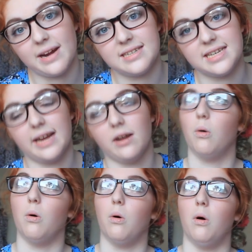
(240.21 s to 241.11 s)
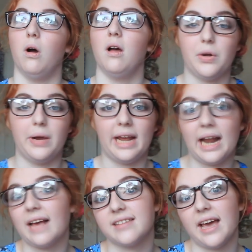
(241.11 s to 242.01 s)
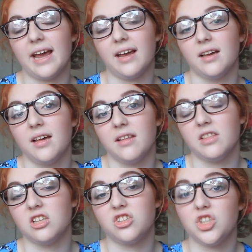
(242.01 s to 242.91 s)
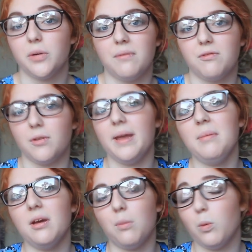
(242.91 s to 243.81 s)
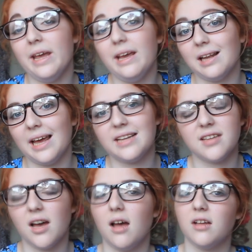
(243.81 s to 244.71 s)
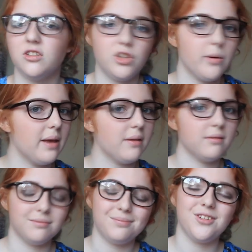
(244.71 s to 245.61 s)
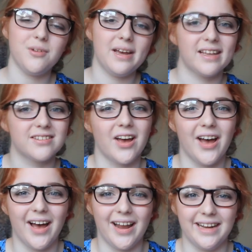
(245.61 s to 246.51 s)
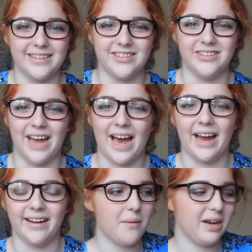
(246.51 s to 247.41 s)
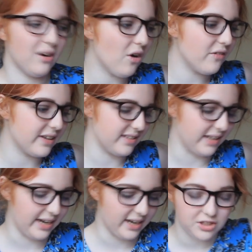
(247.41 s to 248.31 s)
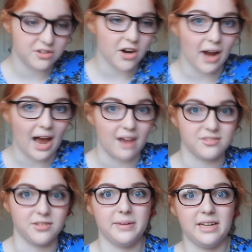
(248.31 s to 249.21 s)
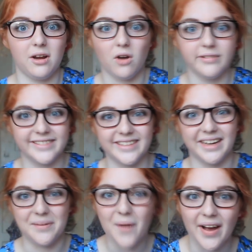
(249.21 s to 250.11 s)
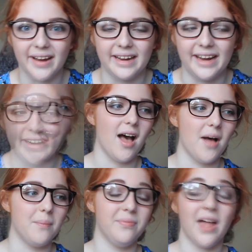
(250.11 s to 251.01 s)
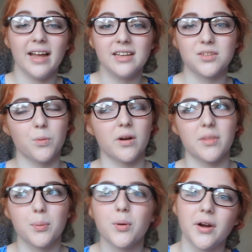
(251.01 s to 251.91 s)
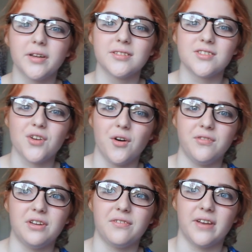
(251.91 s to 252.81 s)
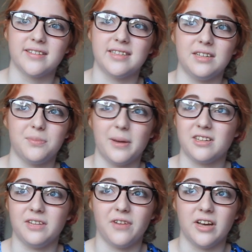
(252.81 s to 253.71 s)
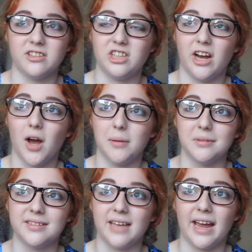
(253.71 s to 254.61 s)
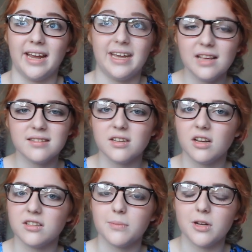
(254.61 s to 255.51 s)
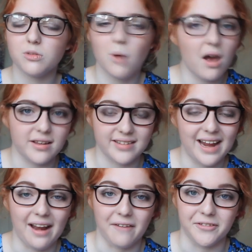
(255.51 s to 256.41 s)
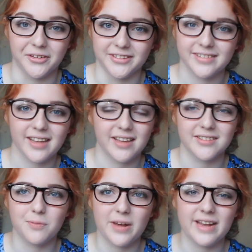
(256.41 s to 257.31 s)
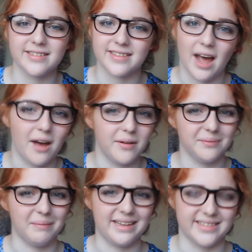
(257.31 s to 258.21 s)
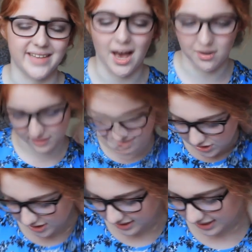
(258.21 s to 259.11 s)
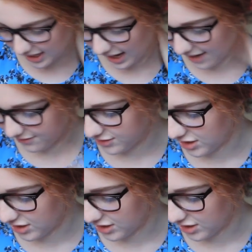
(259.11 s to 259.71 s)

reading or doing an essay that's due in for maybe a week later, do it as early as you can. I mean, obviously you don't have to be constantly working. That is one of the pros of university, especially first year, I would say. It isn't as much work as A-levels, as weird as that may sound. You just have